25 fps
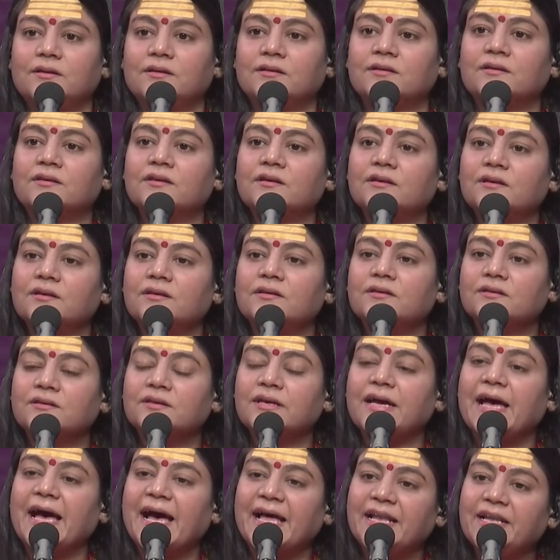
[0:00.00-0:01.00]
The
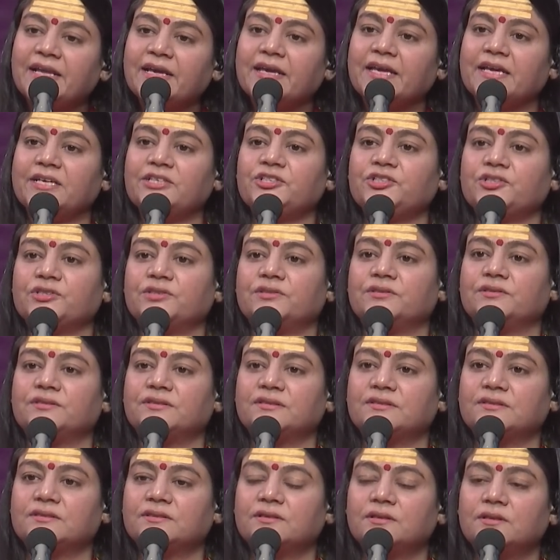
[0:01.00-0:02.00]

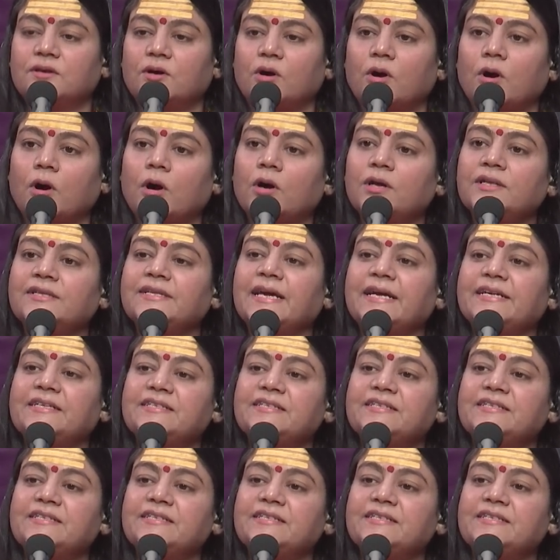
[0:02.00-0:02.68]
allegations, all that